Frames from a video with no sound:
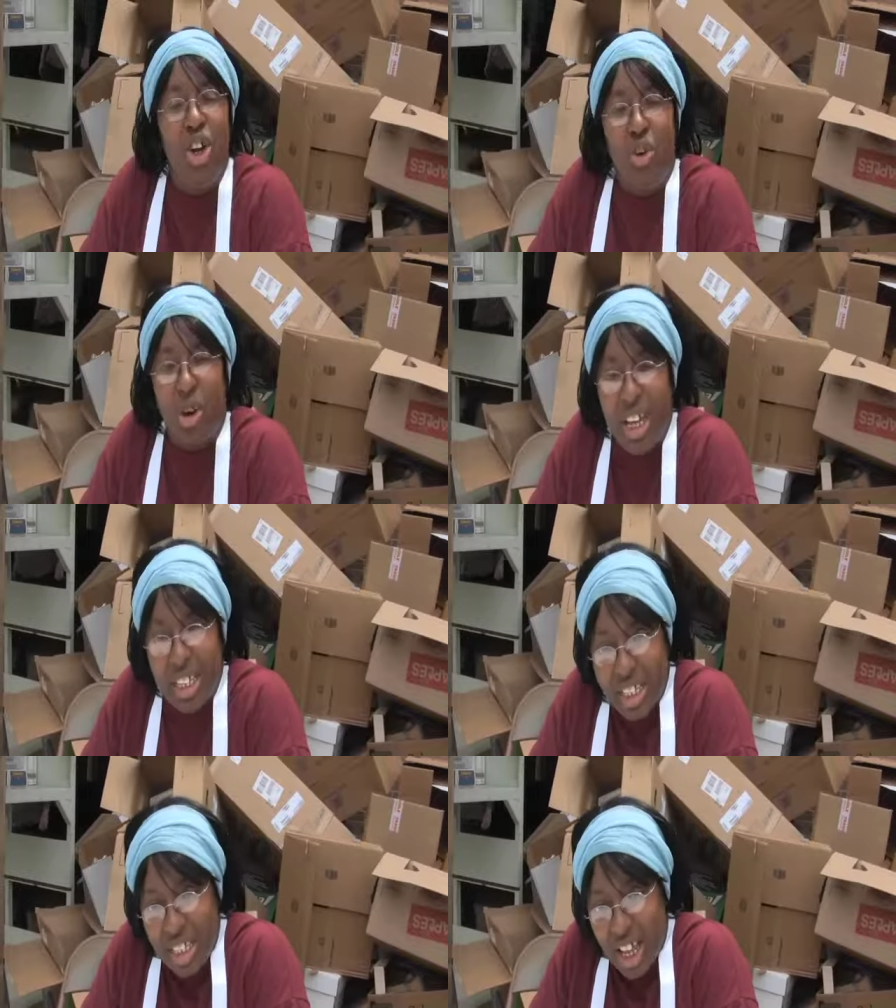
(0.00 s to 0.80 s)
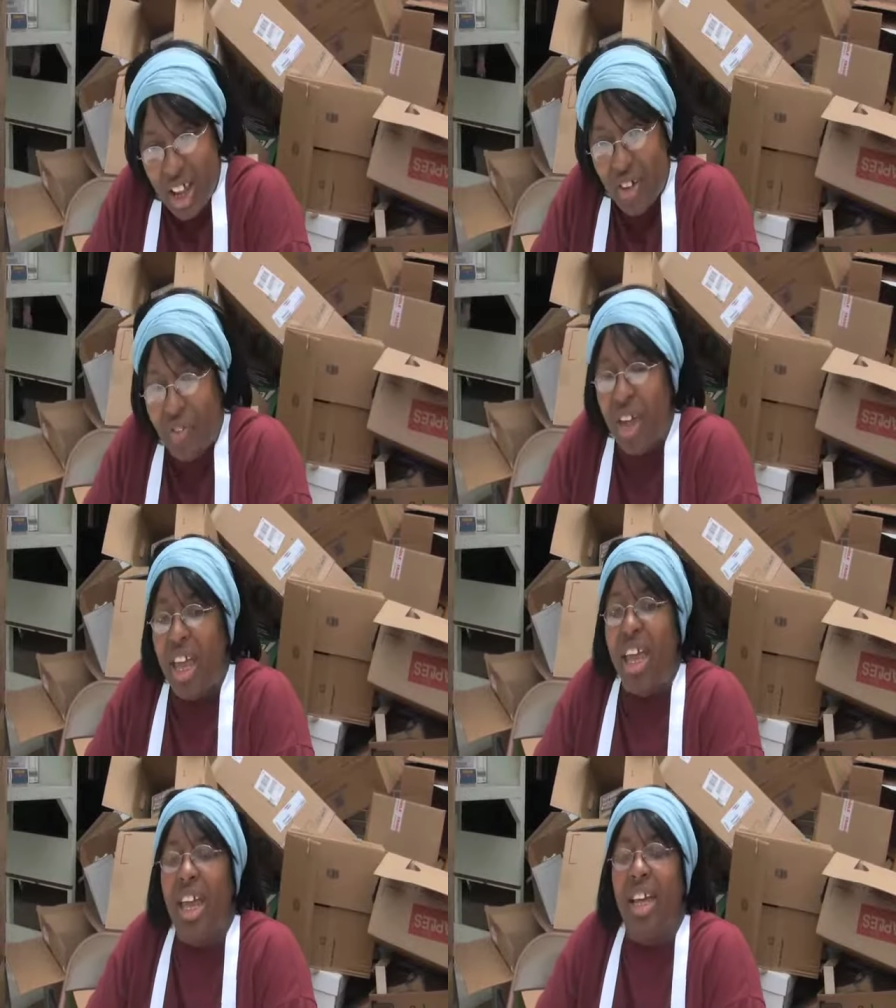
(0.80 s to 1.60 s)
Great stuff,
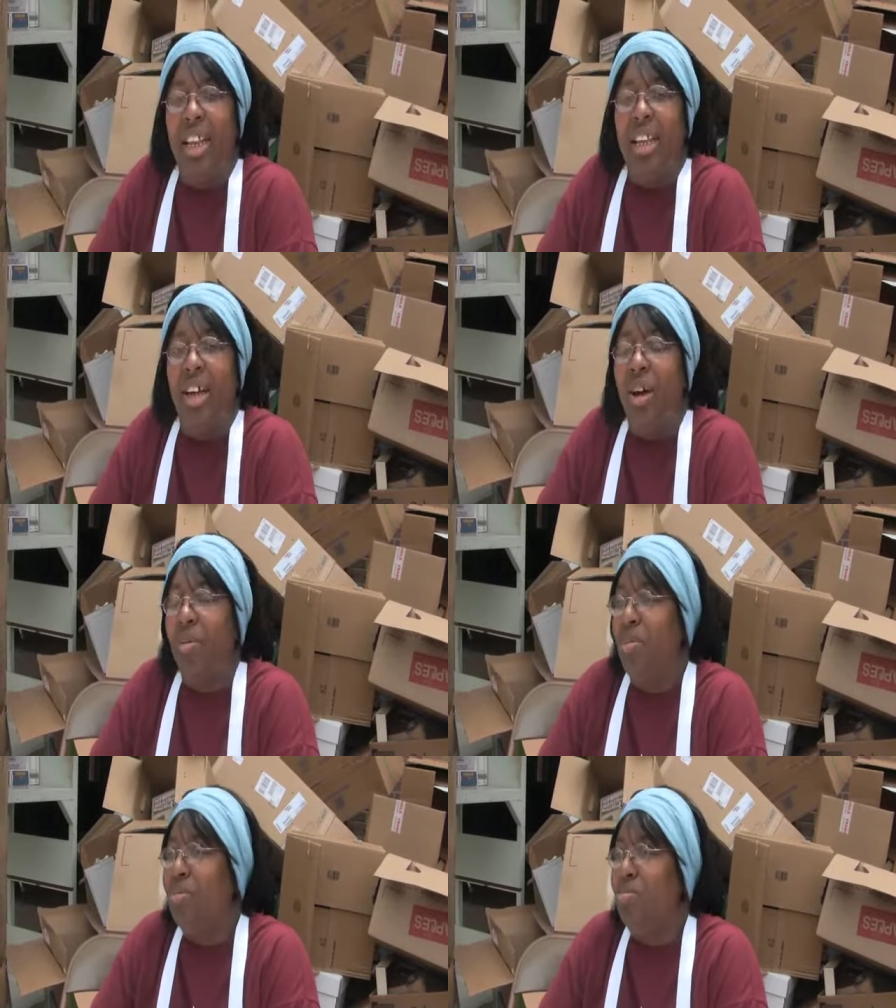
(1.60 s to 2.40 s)
and um,